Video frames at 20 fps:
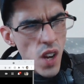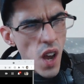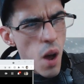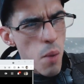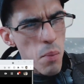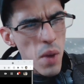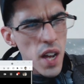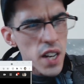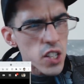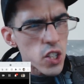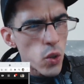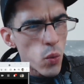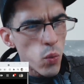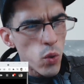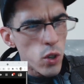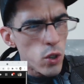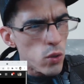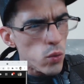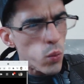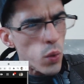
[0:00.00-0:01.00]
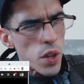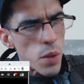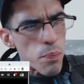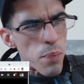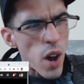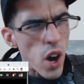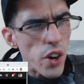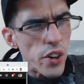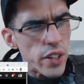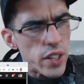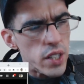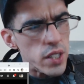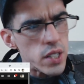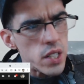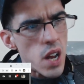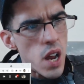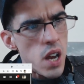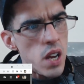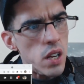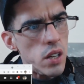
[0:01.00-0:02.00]
Imagine a world where the party doesn't
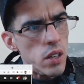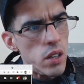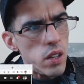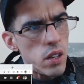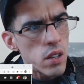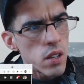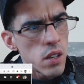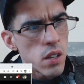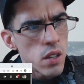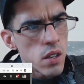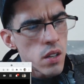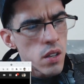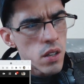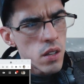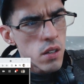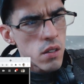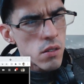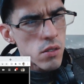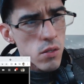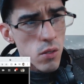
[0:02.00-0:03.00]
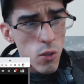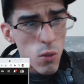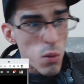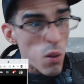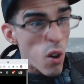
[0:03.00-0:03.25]
end. So